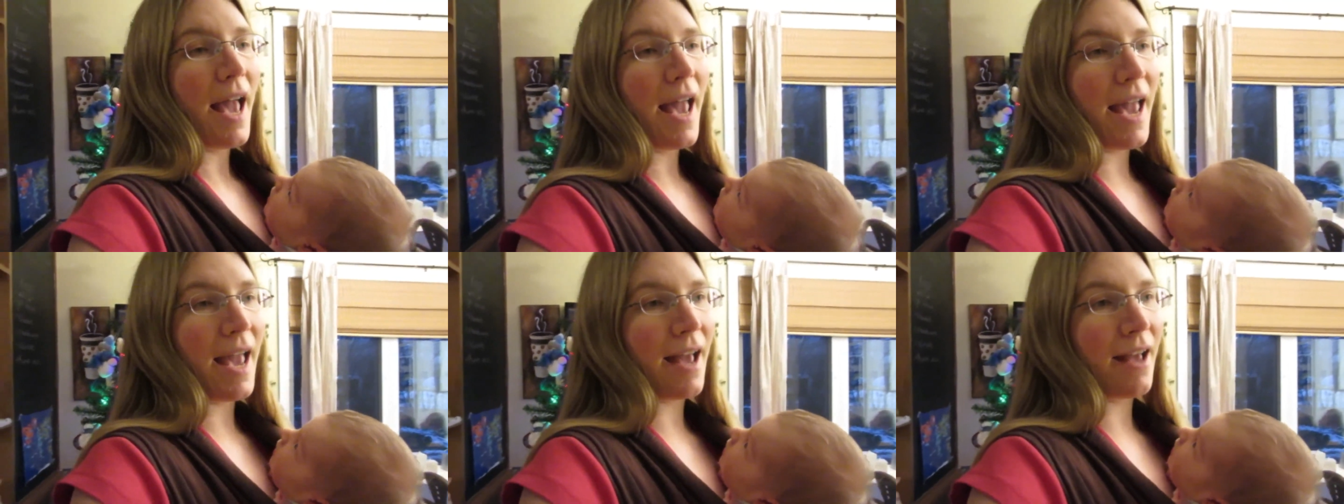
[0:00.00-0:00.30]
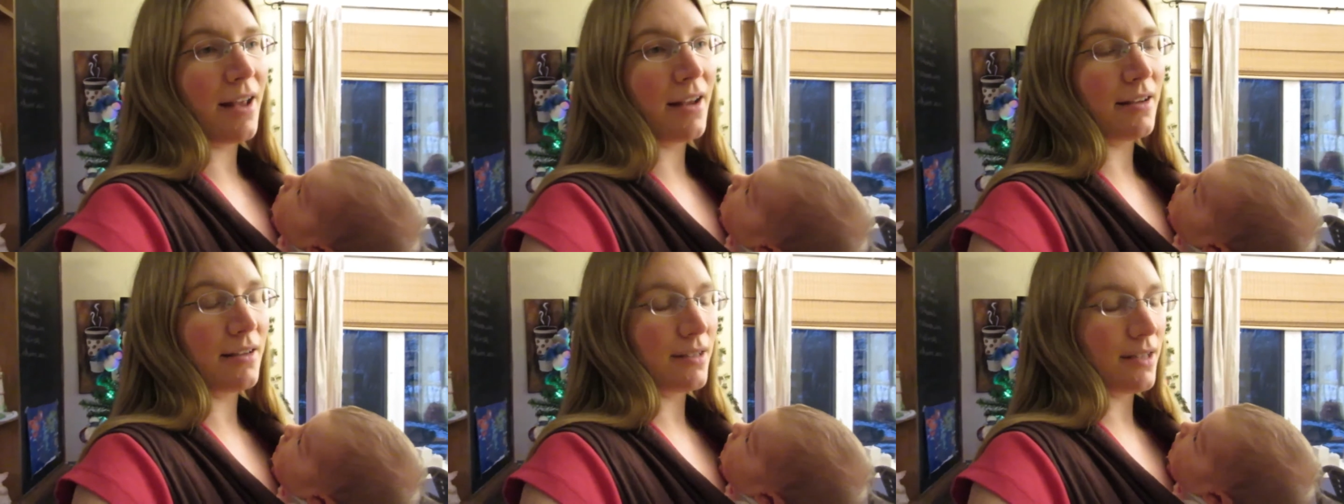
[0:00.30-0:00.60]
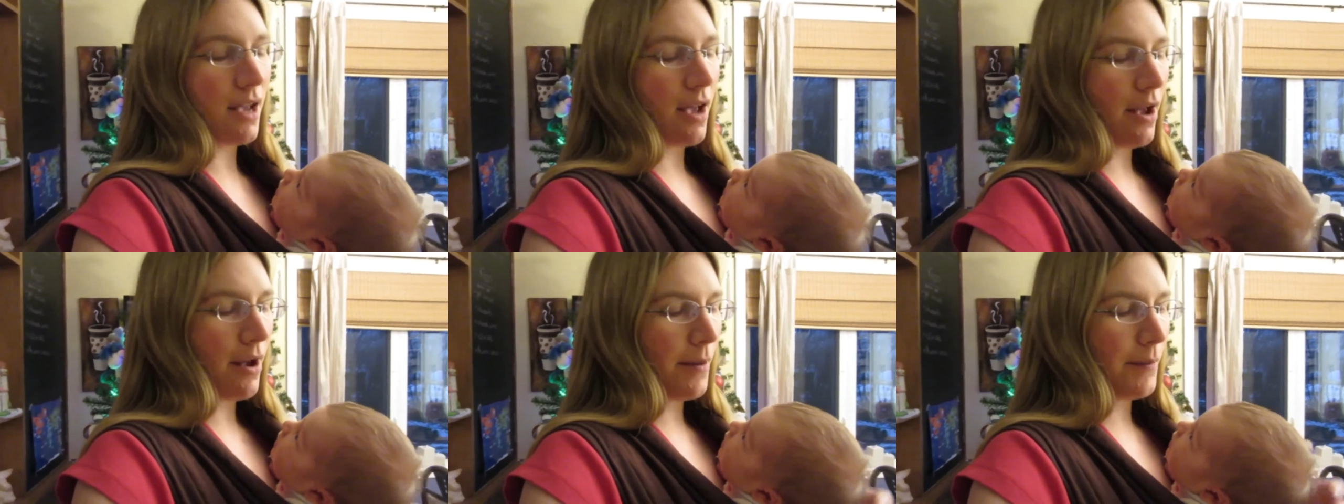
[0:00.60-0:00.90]

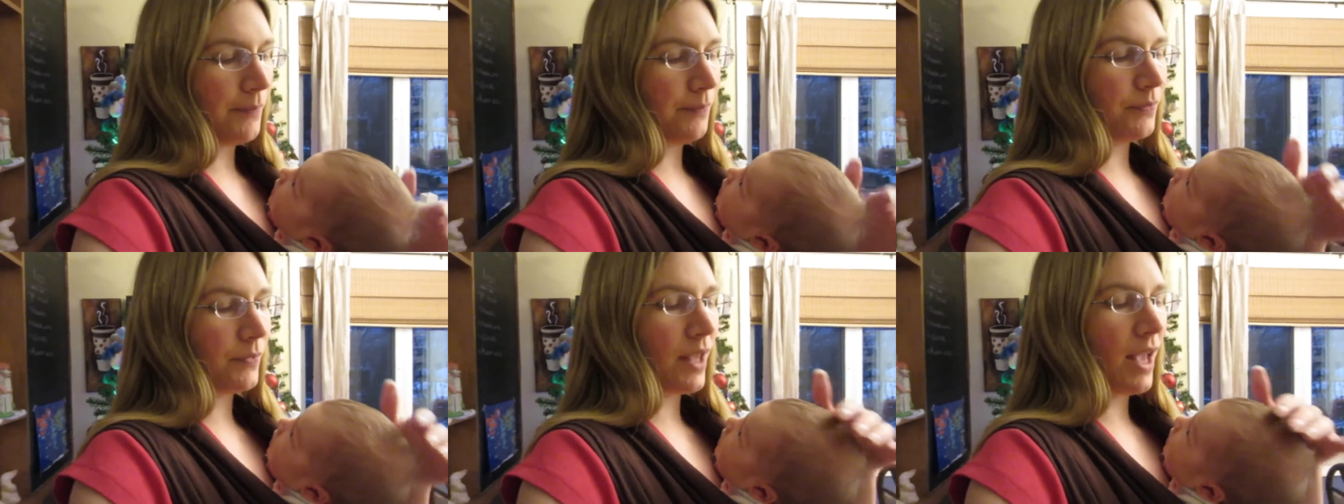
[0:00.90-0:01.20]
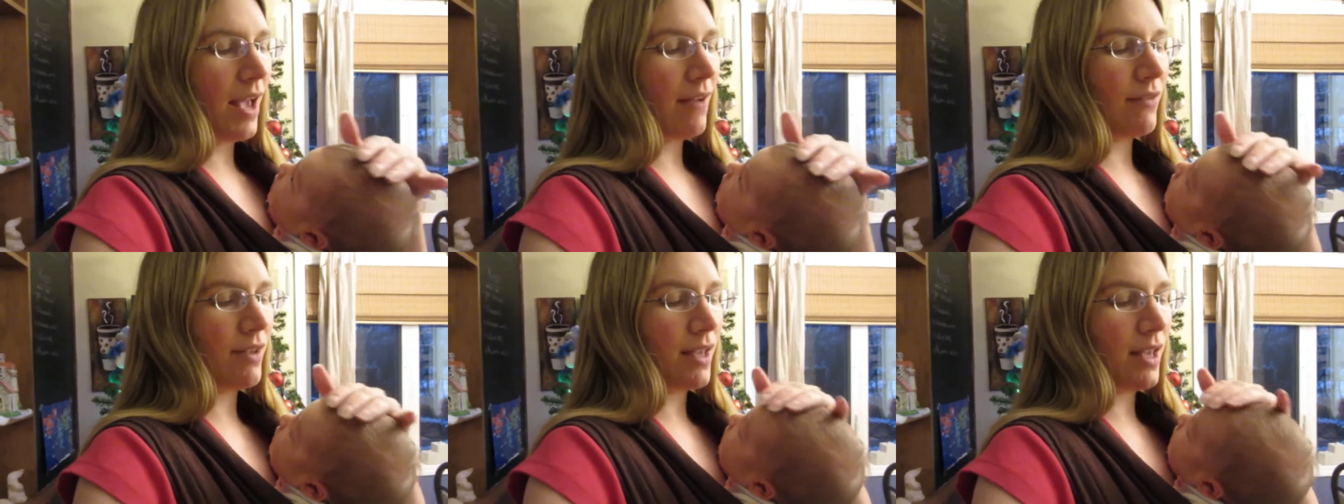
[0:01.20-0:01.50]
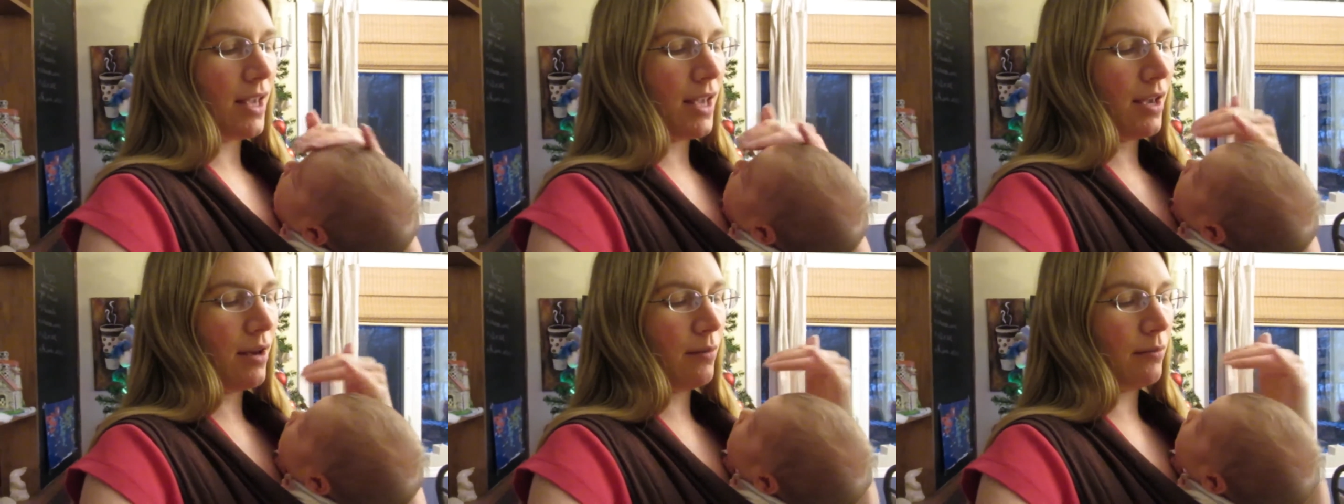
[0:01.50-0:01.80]
and
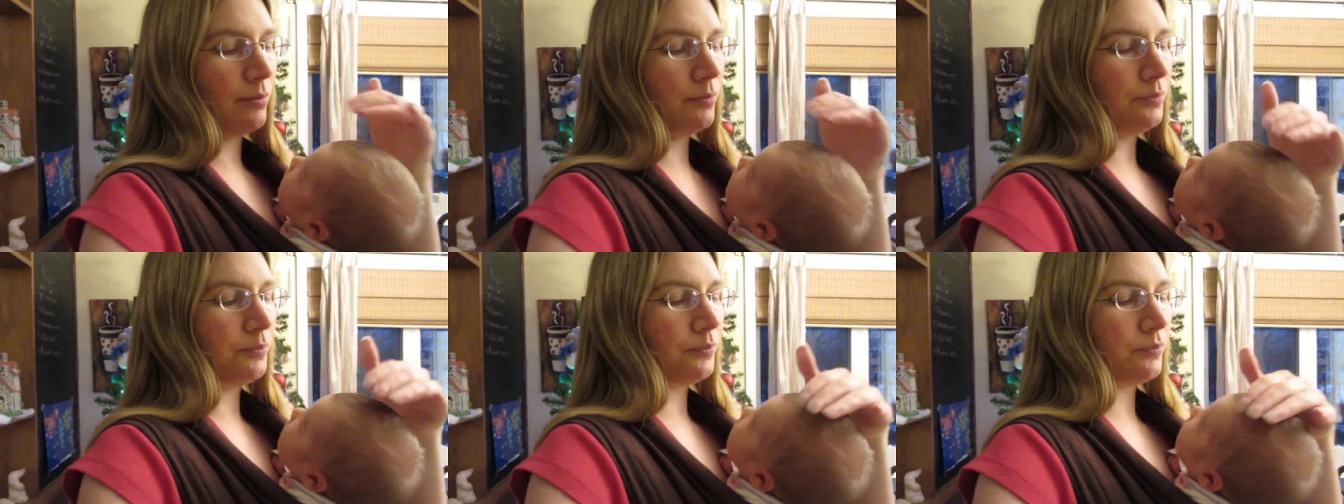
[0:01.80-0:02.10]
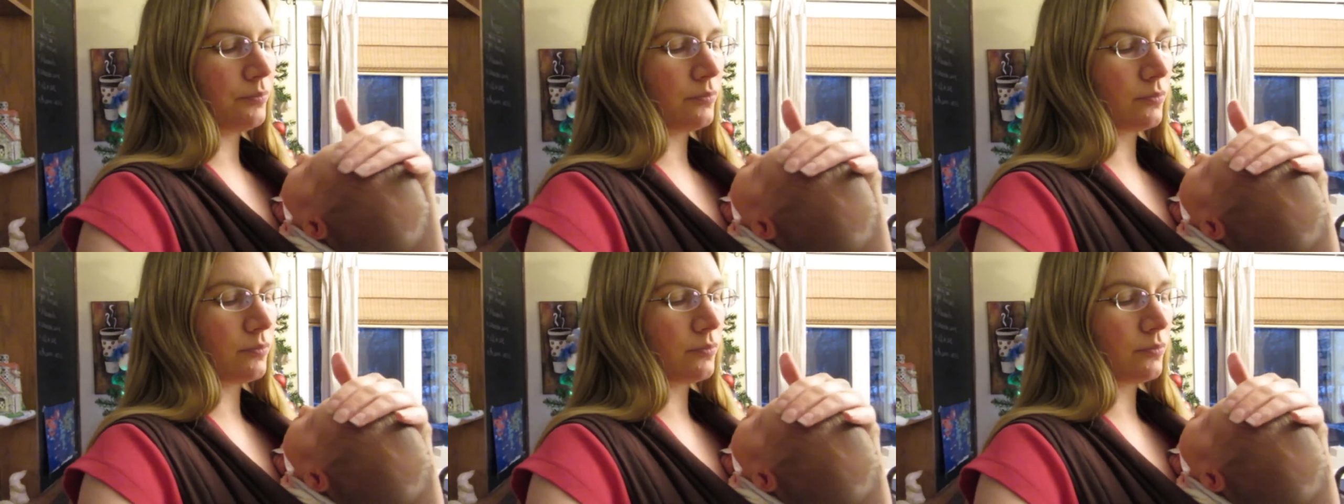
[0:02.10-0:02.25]
having him